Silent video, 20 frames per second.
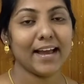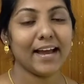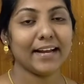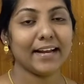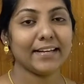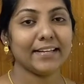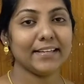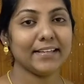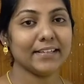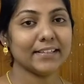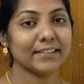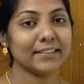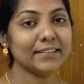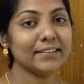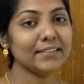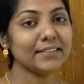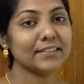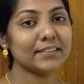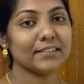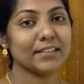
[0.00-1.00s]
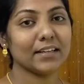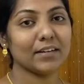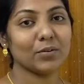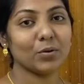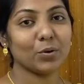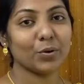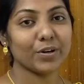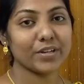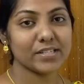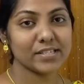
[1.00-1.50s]
And here the
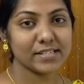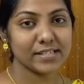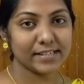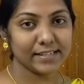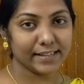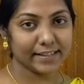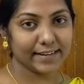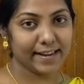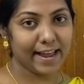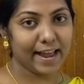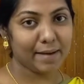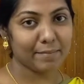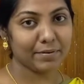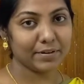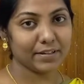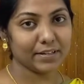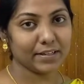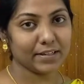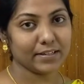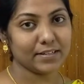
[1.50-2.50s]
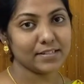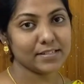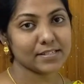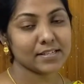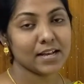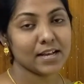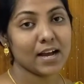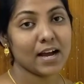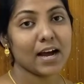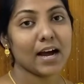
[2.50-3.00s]
original
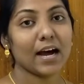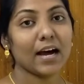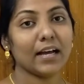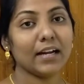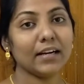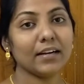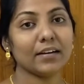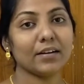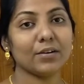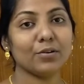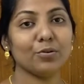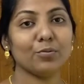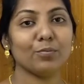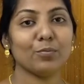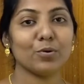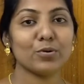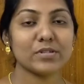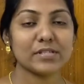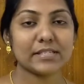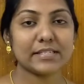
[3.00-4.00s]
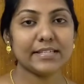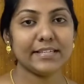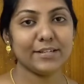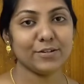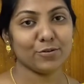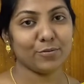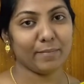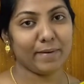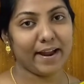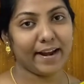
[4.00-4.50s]
inhabitants are mostly
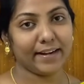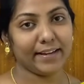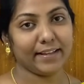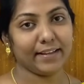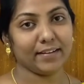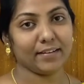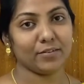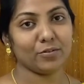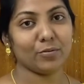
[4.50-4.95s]
nomadic.